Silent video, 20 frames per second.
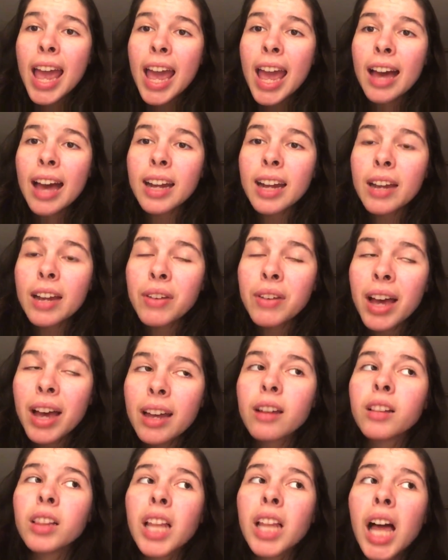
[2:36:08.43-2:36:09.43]
and I've
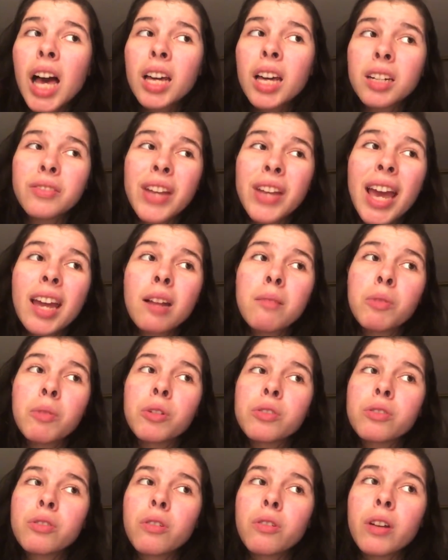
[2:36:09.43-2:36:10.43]
had a lot of
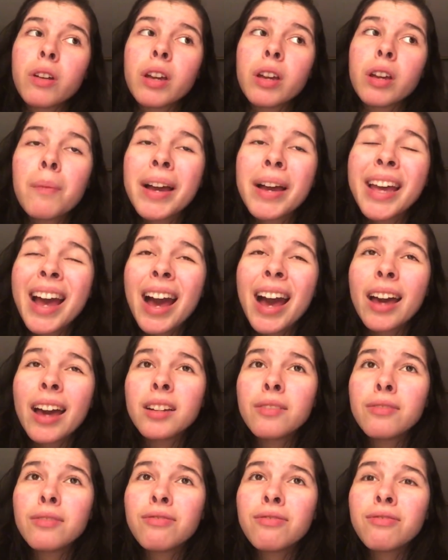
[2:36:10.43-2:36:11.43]
animals growing up. I
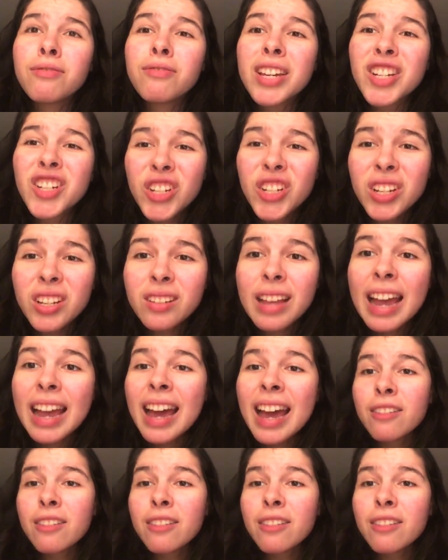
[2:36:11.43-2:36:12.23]
had fishes.